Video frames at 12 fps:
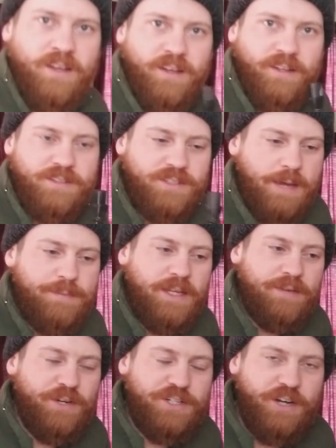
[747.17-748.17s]
It's time to
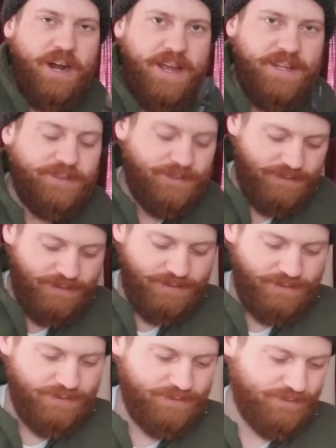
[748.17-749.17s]
give it a try.
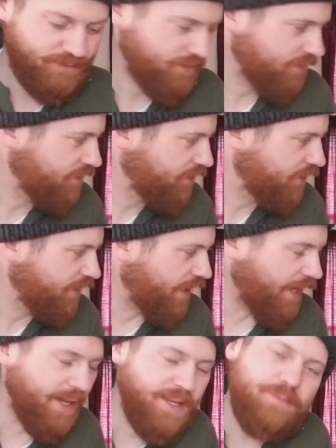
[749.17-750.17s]

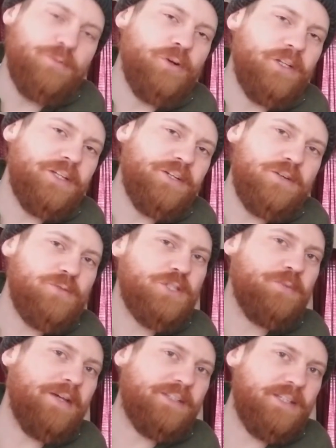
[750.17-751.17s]
I am really nervous
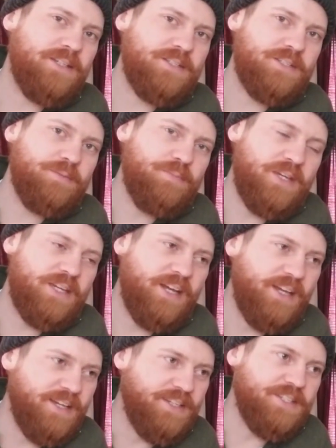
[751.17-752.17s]
about this
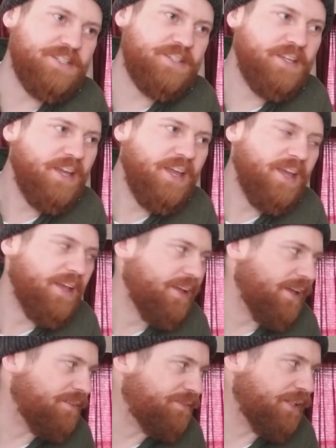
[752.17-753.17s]
because
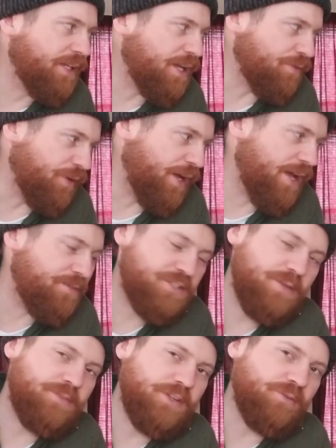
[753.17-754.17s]
I feel like if I have
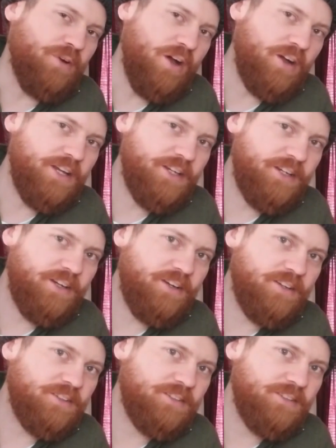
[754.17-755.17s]
something wrong in
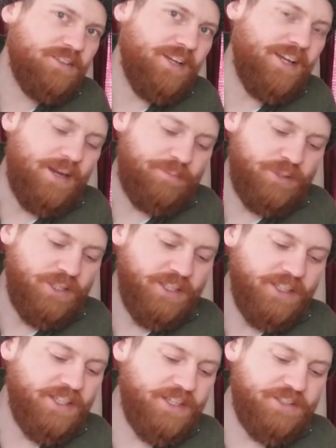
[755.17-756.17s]
here and I plug it
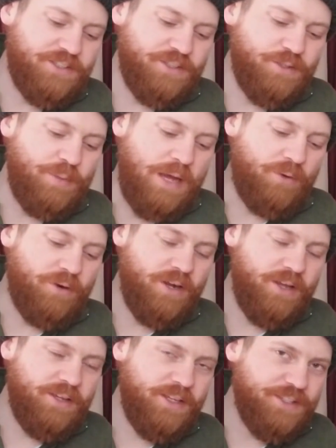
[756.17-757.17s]
in and turn the power
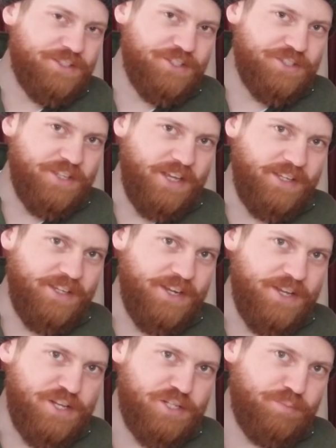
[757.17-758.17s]
on, it's just like gonna
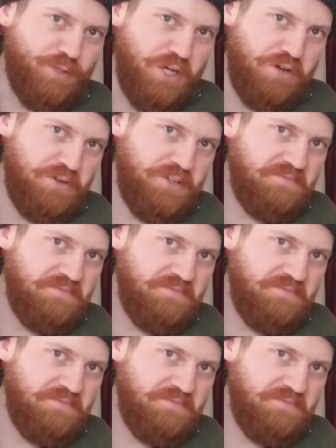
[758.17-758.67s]
explode.